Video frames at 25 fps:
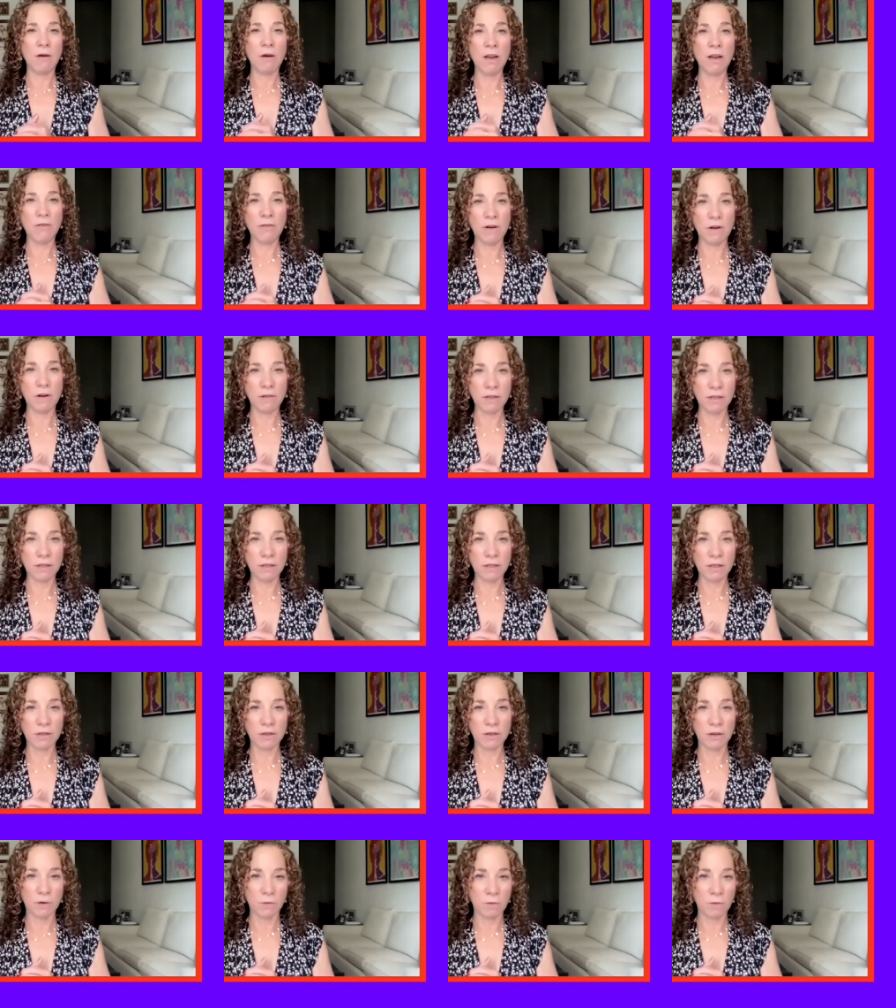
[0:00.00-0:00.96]
I don't even know if
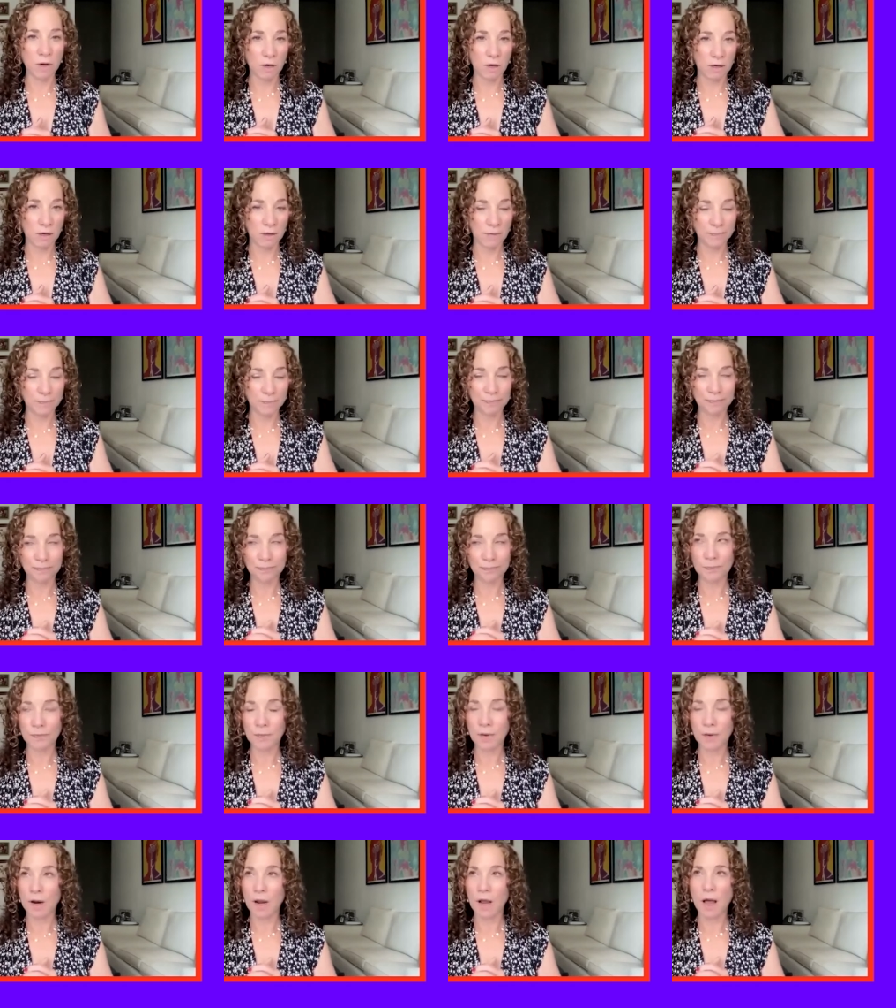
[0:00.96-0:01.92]
this is going to work.
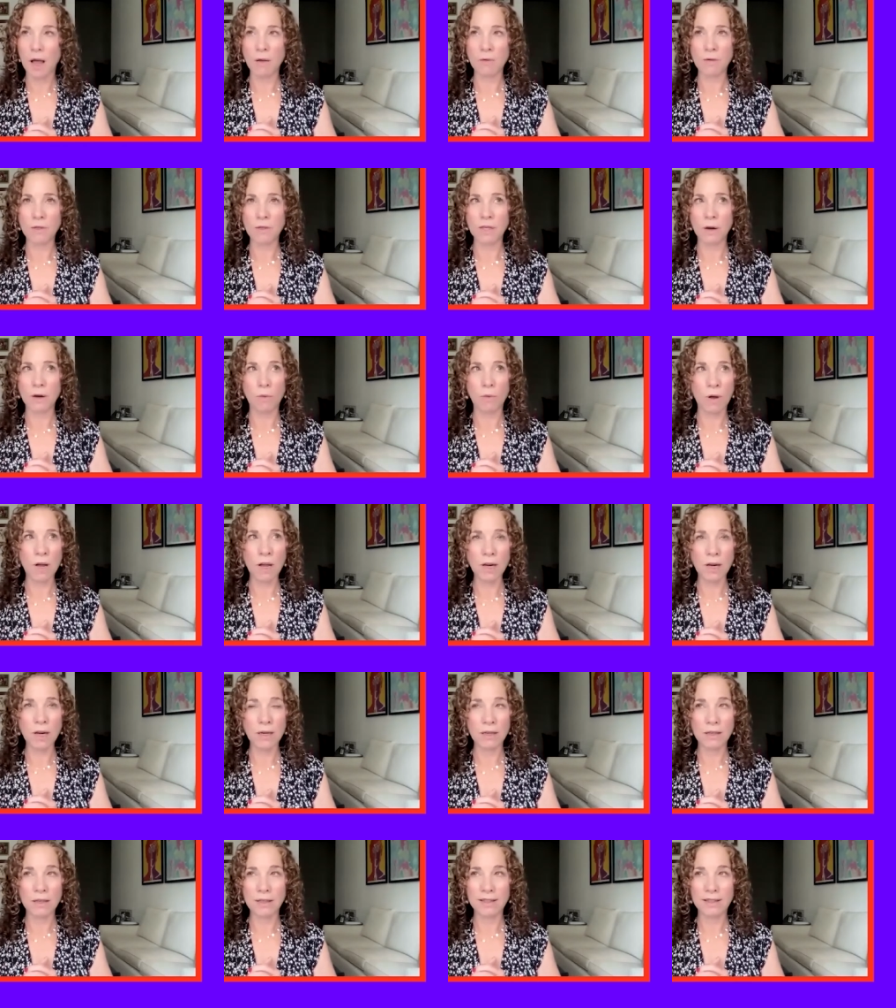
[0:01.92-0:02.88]
I was like,
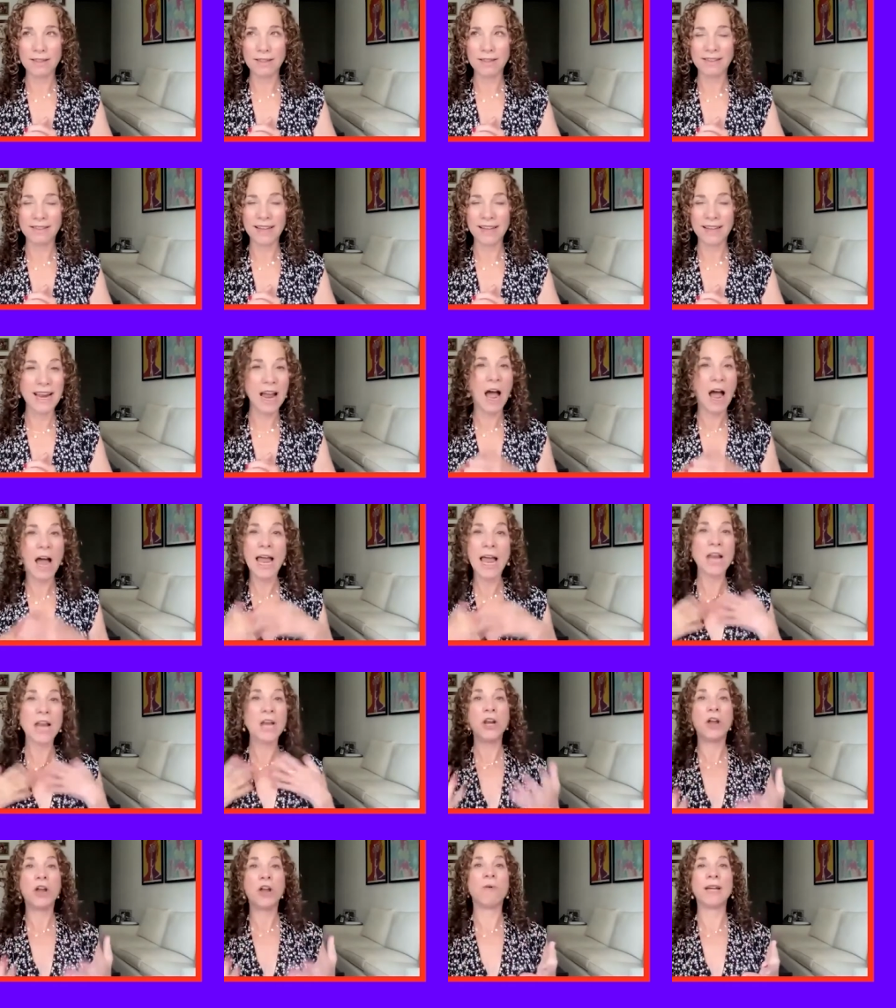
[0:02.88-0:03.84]
what? Like
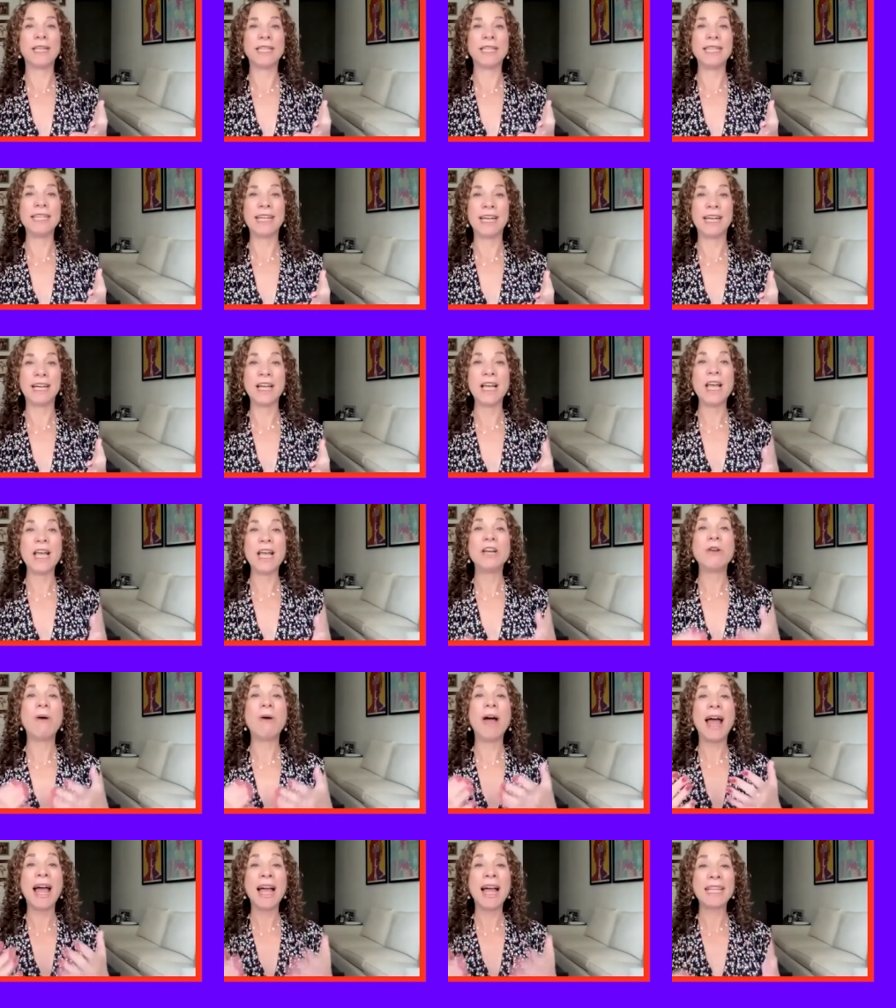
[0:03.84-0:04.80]
I had no idea.
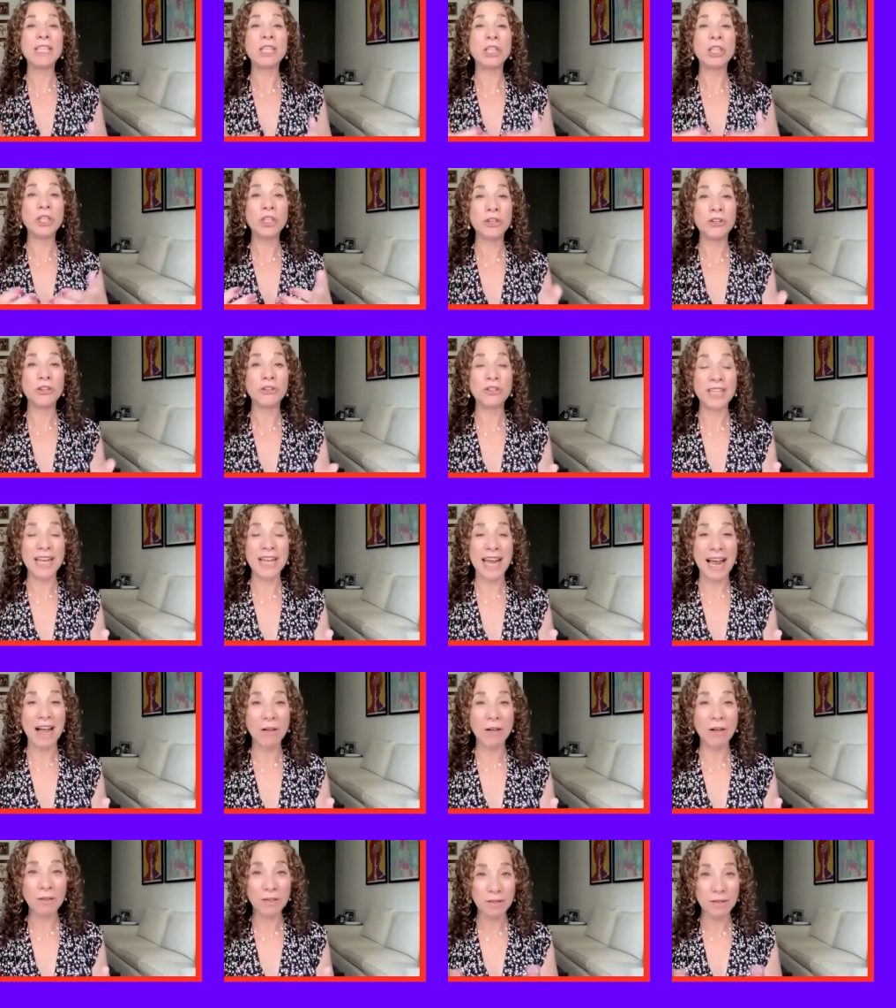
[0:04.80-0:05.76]
Now, as it
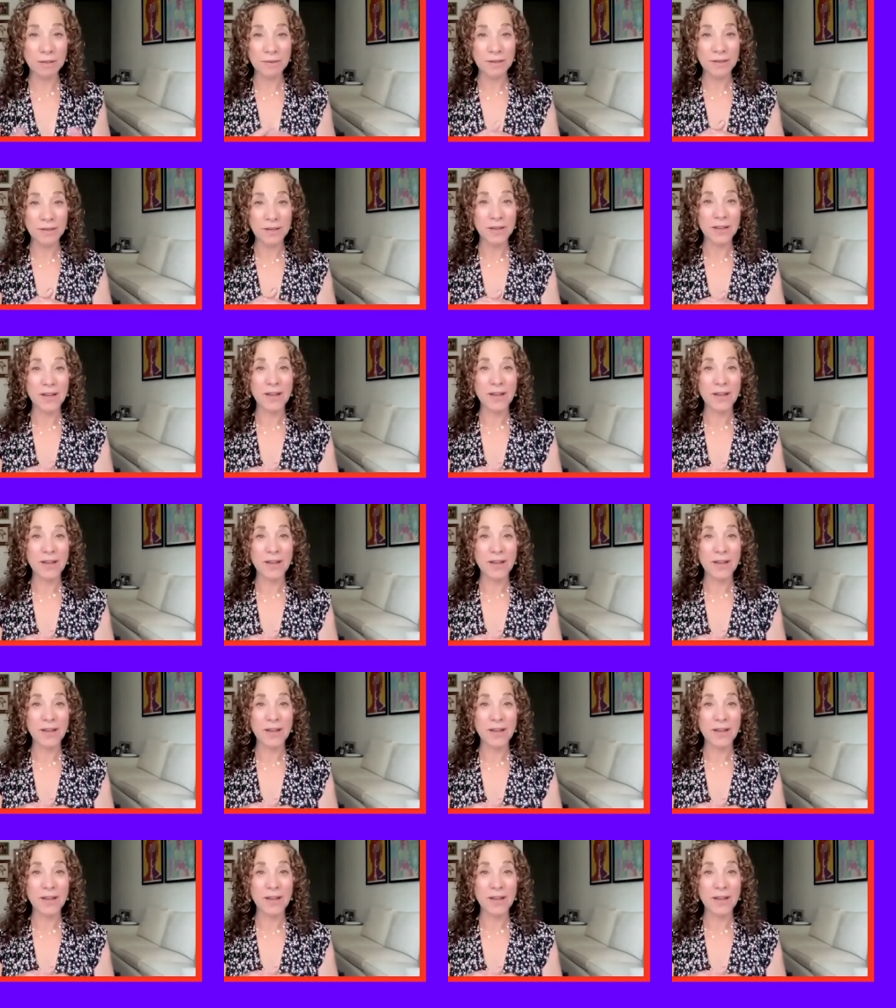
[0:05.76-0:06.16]
turned out, oh.